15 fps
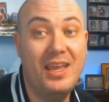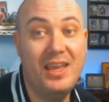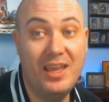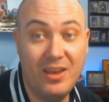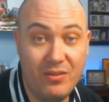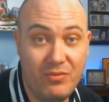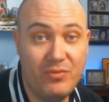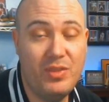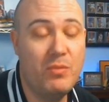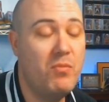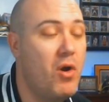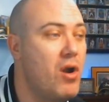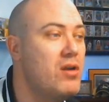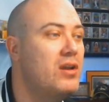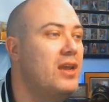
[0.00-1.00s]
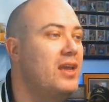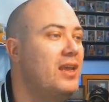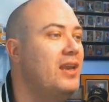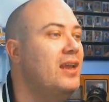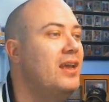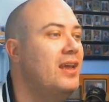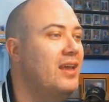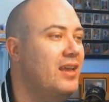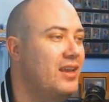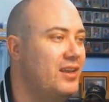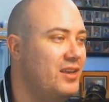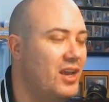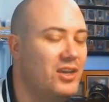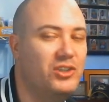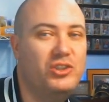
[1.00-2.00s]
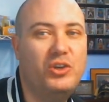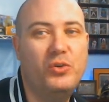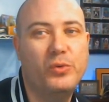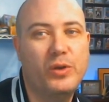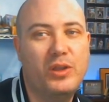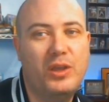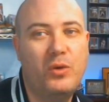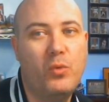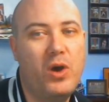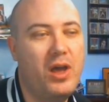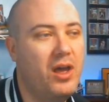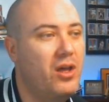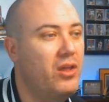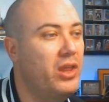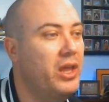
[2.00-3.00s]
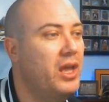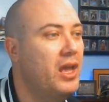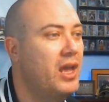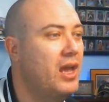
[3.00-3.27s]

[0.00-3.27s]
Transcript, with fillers: if the market does do really well,